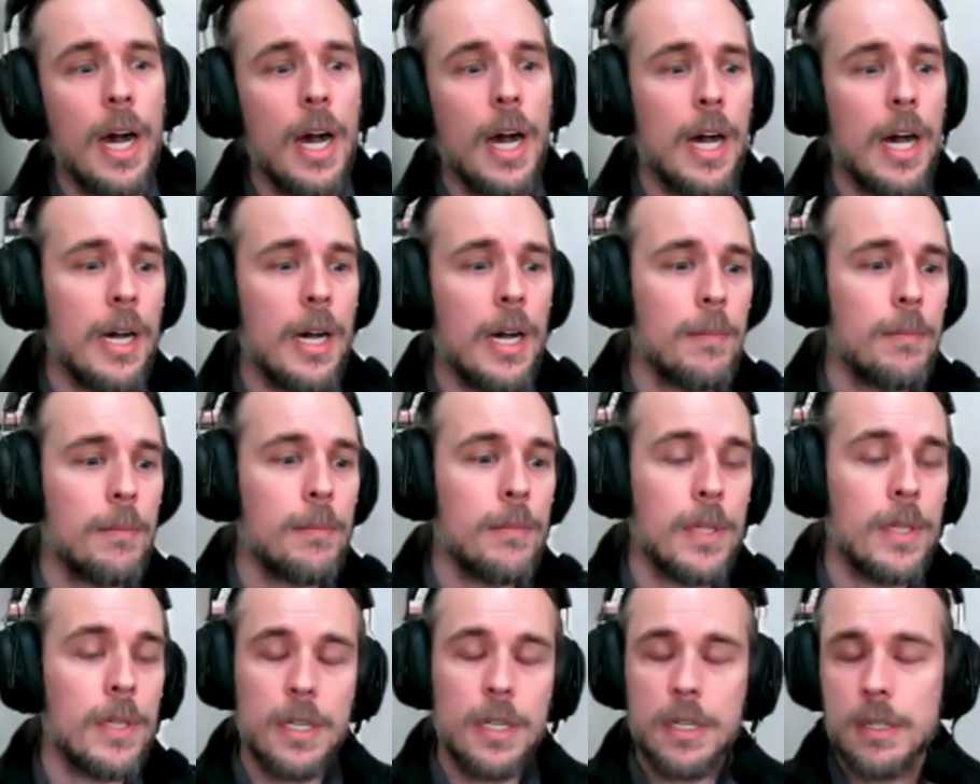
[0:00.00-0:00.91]

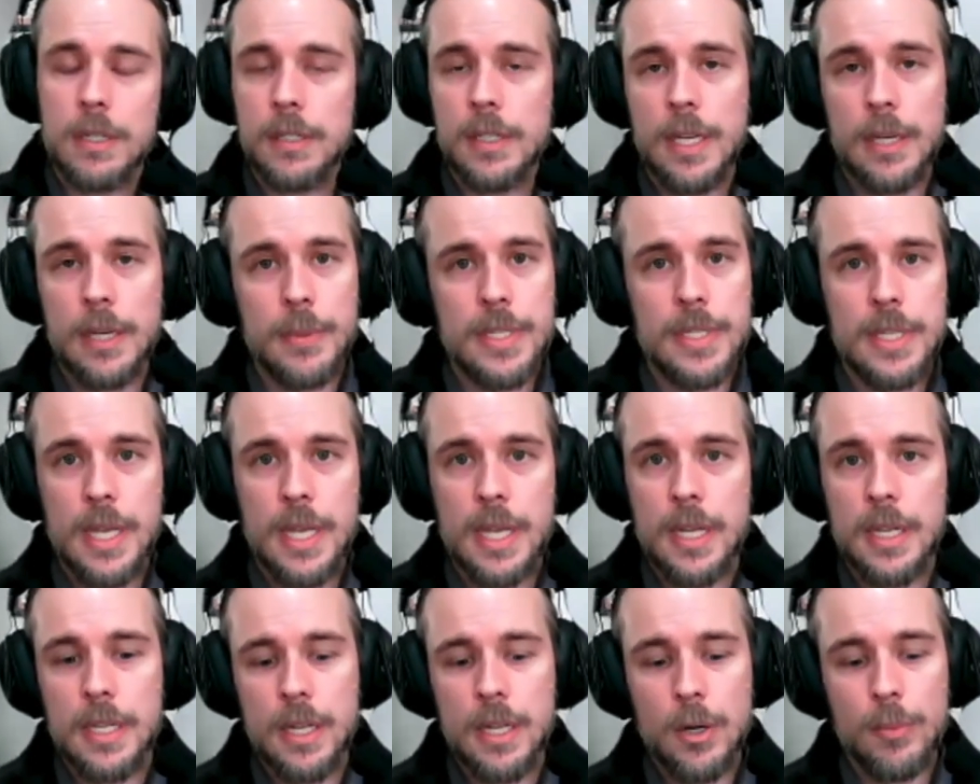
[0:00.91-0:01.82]
like we
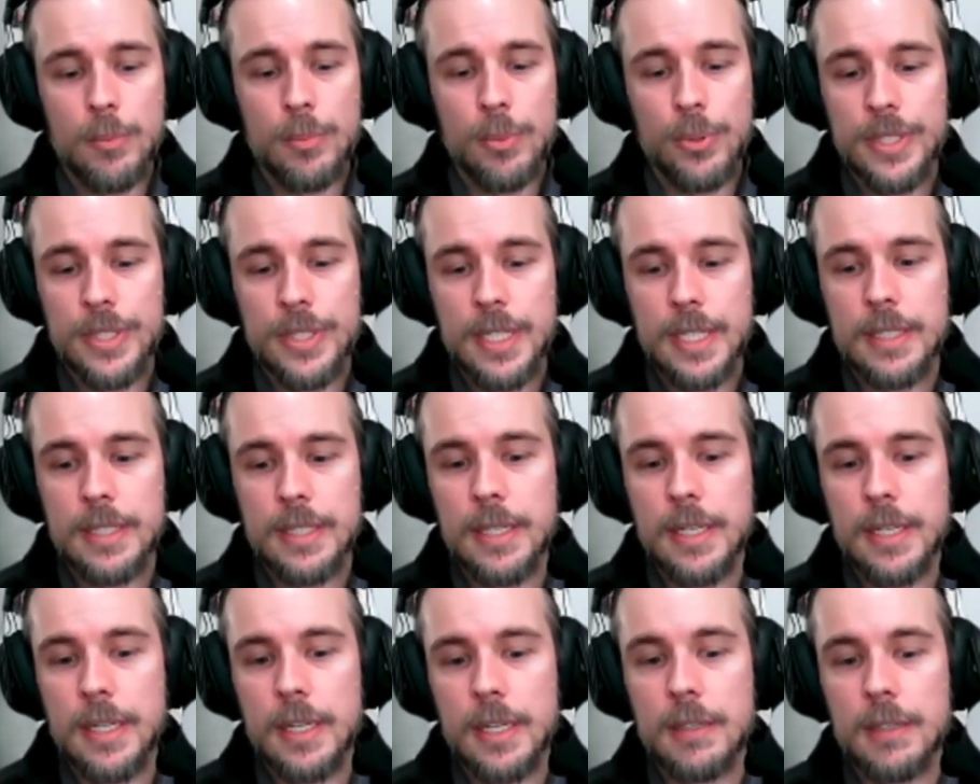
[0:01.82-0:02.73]
said,
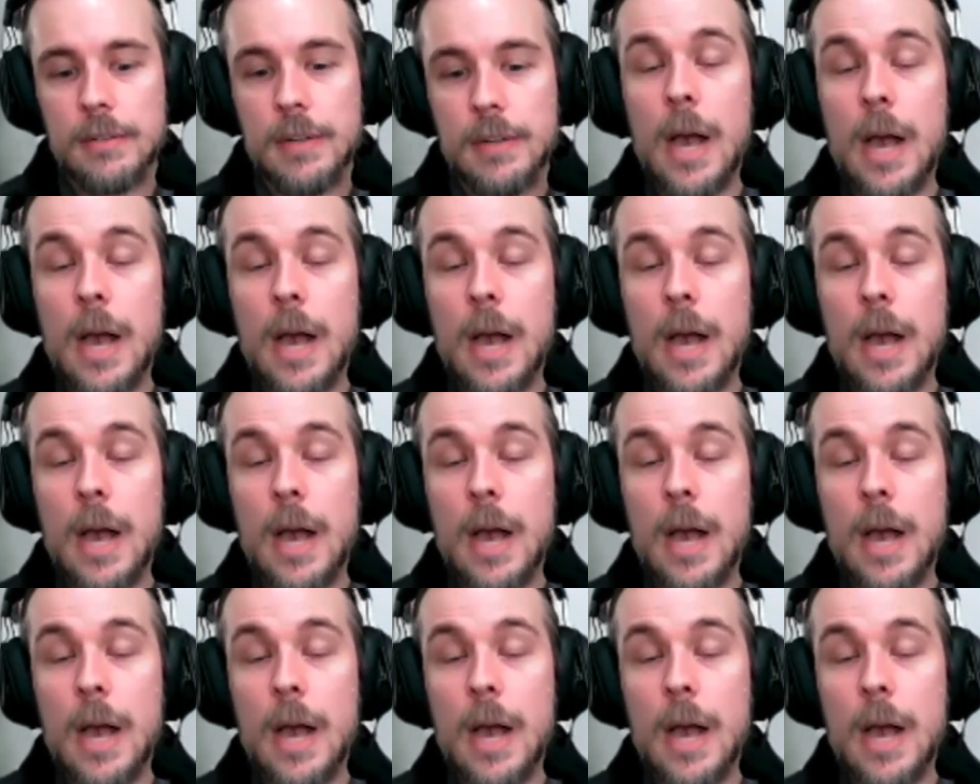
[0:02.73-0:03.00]
predicting